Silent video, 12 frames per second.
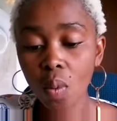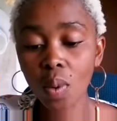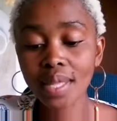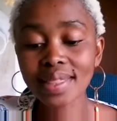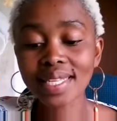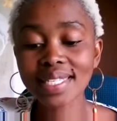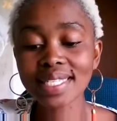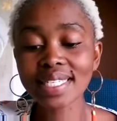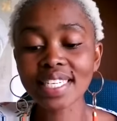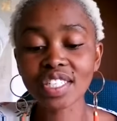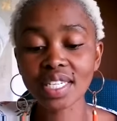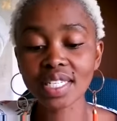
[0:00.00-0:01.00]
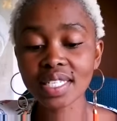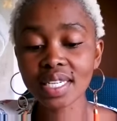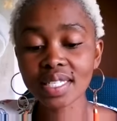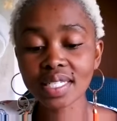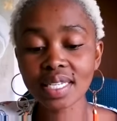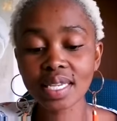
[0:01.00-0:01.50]
What the
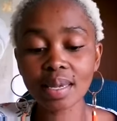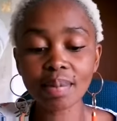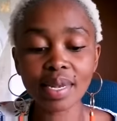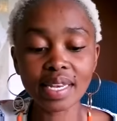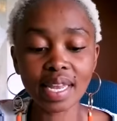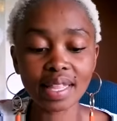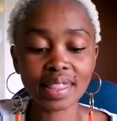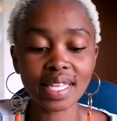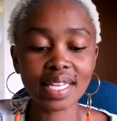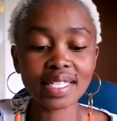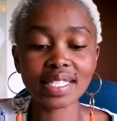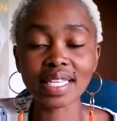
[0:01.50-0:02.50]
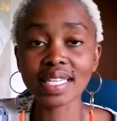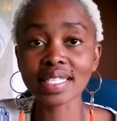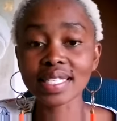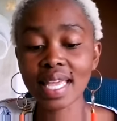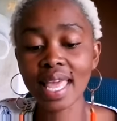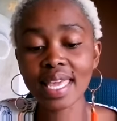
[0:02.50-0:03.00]
synergistic team leader thinks
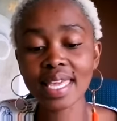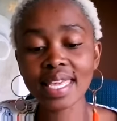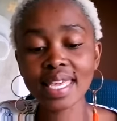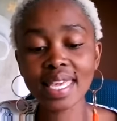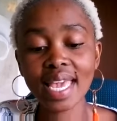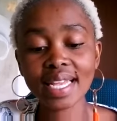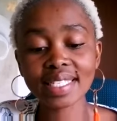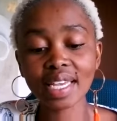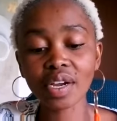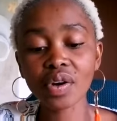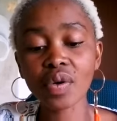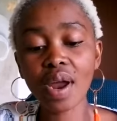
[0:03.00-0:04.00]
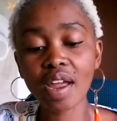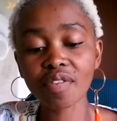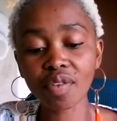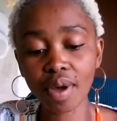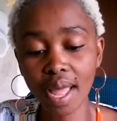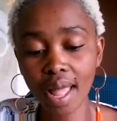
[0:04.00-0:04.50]
is, here's a cry
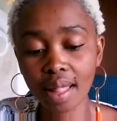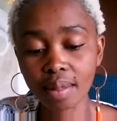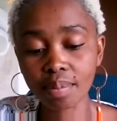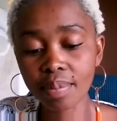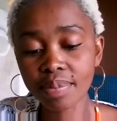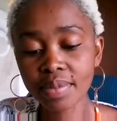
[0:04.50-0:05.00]
for help.